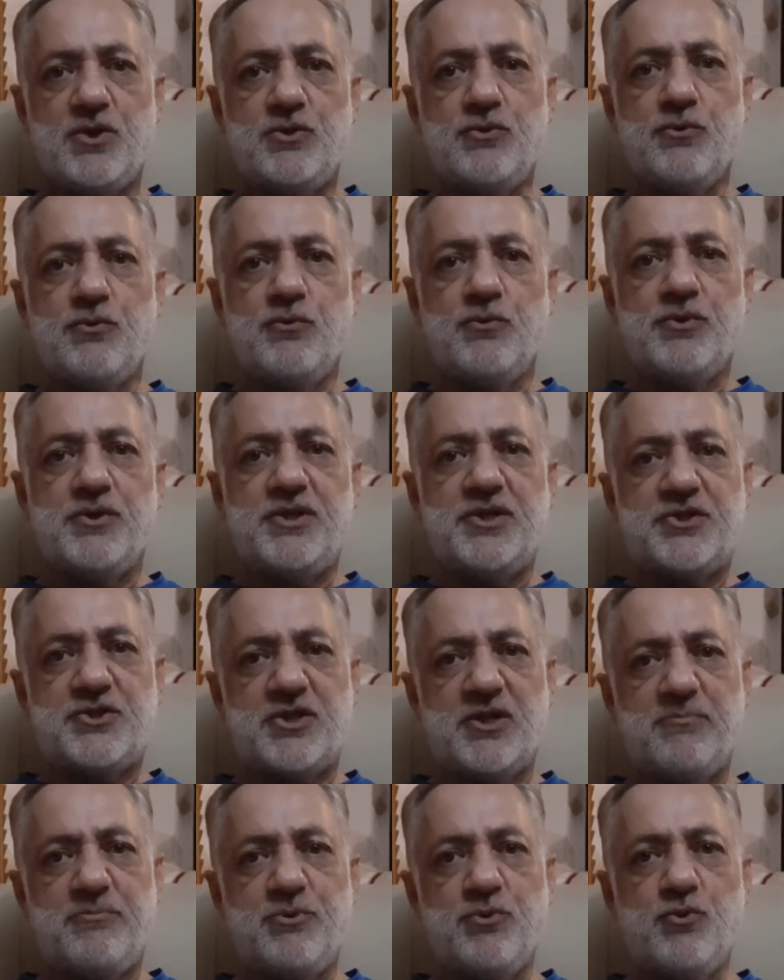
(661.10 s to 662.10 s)
to
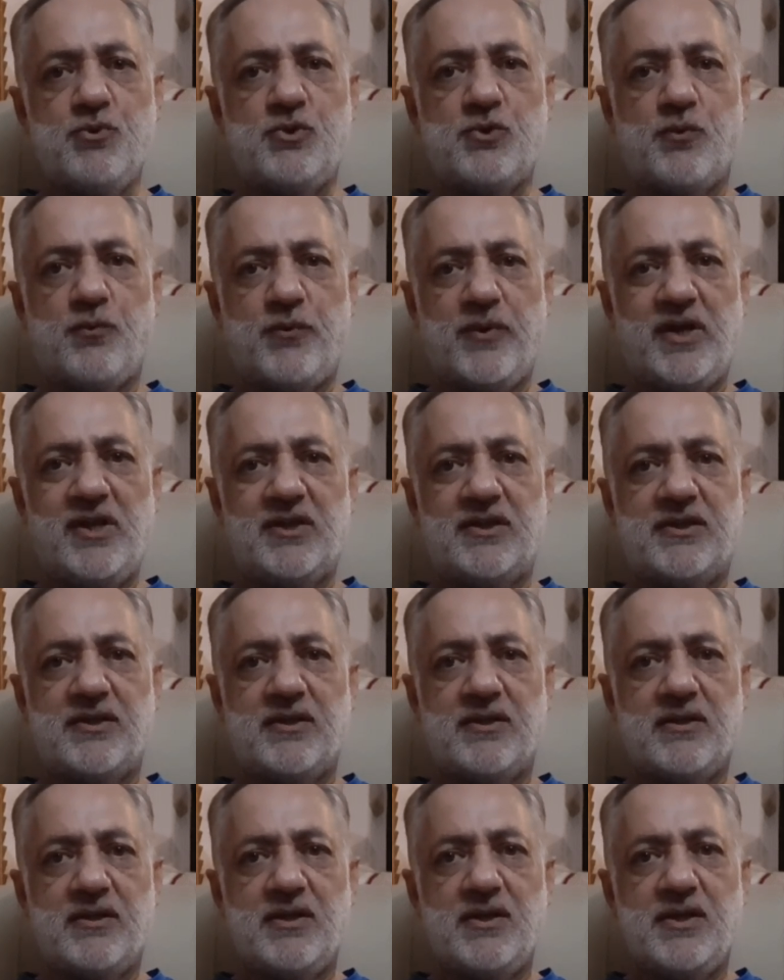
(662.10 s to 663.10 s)
distribute wealth
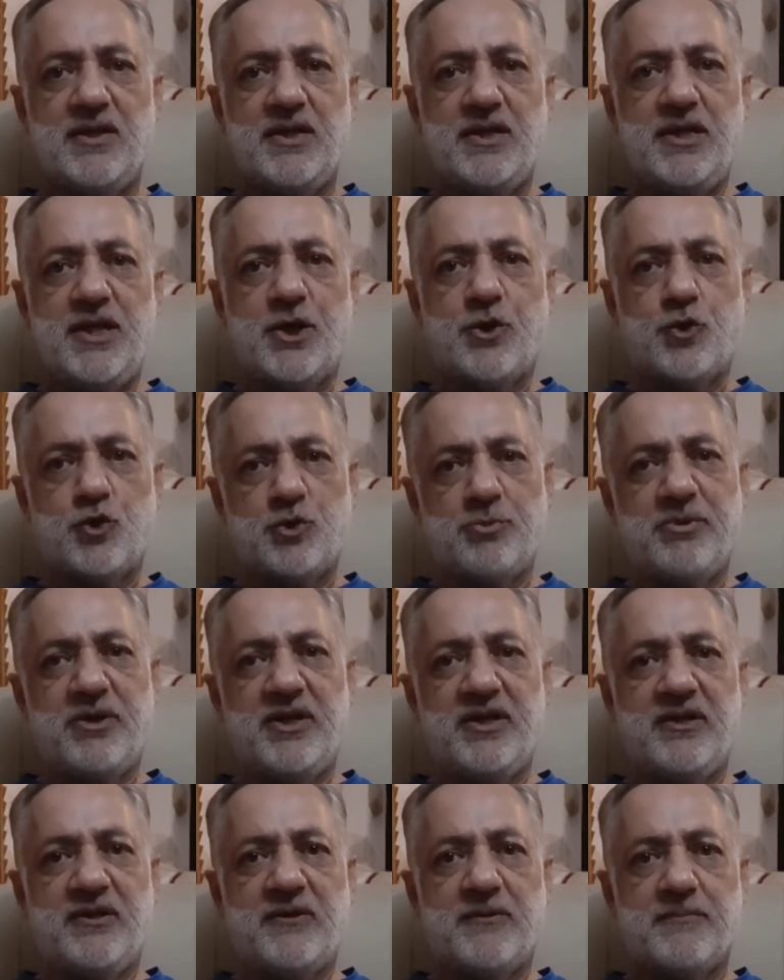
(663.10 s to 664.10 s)

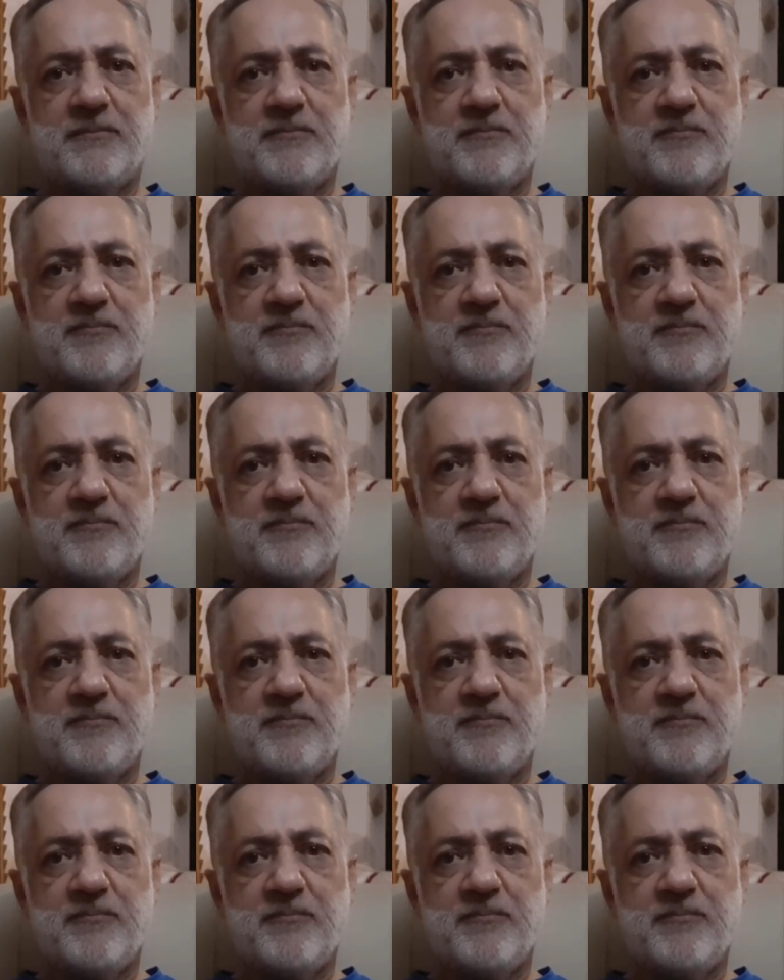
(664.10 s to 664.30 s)
equitably,